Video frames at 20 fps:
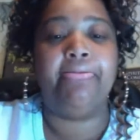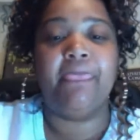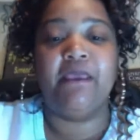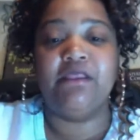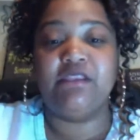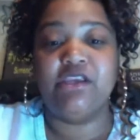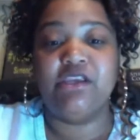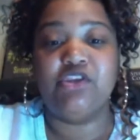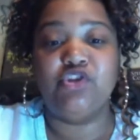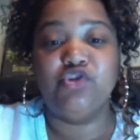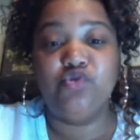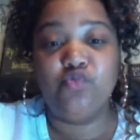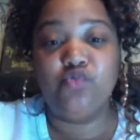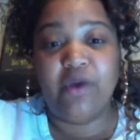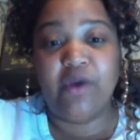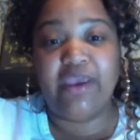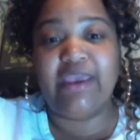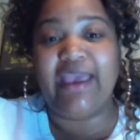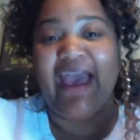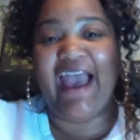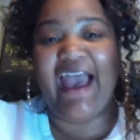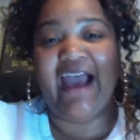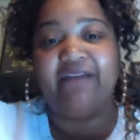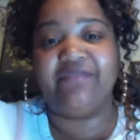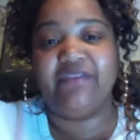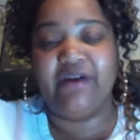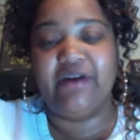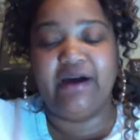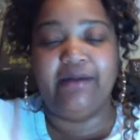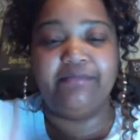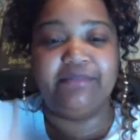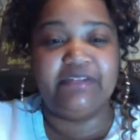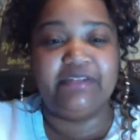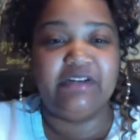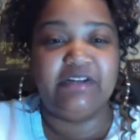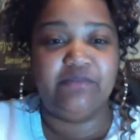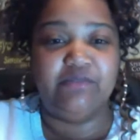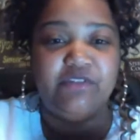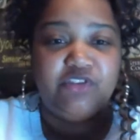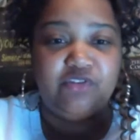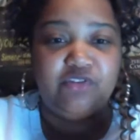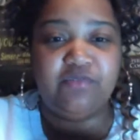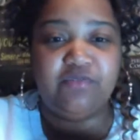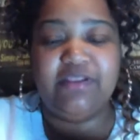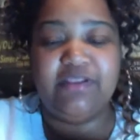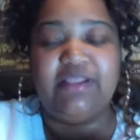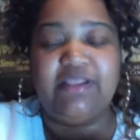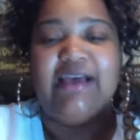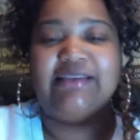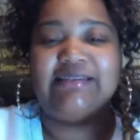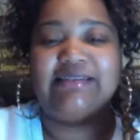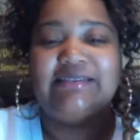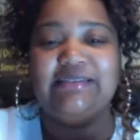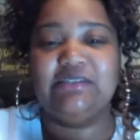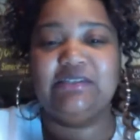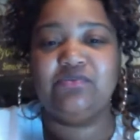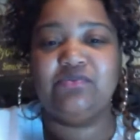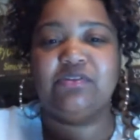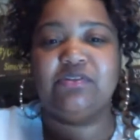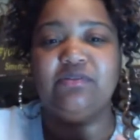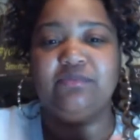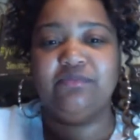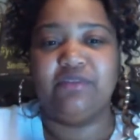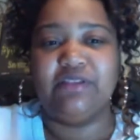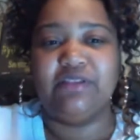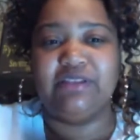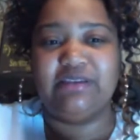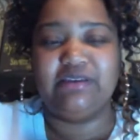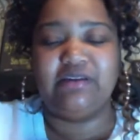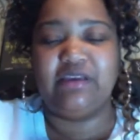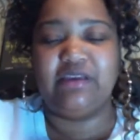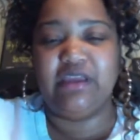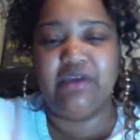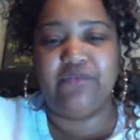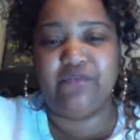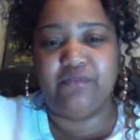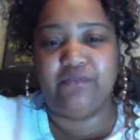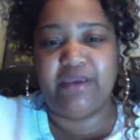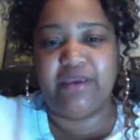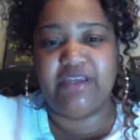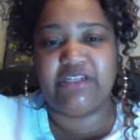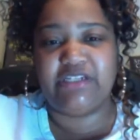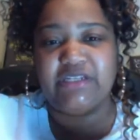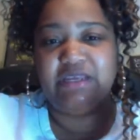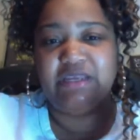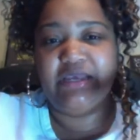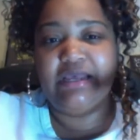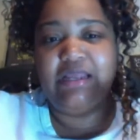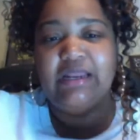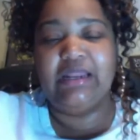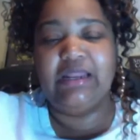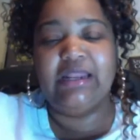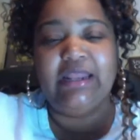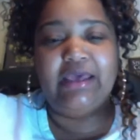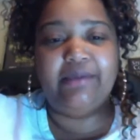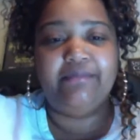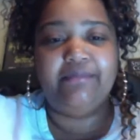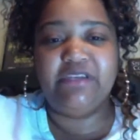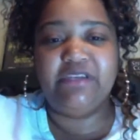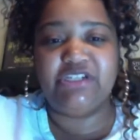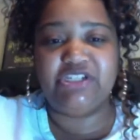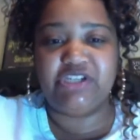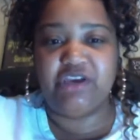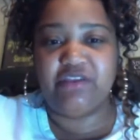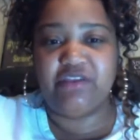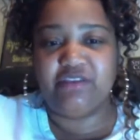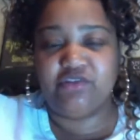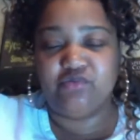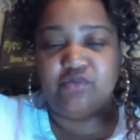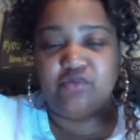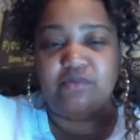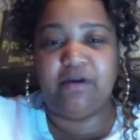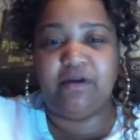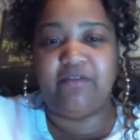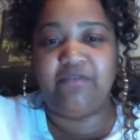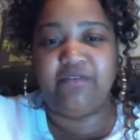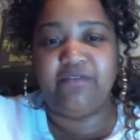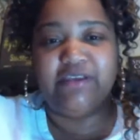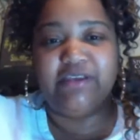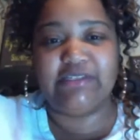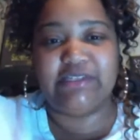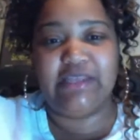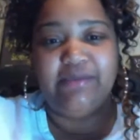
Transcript: Then you wait after I'm done. When you realize this was some really good information, let me share this with my friends.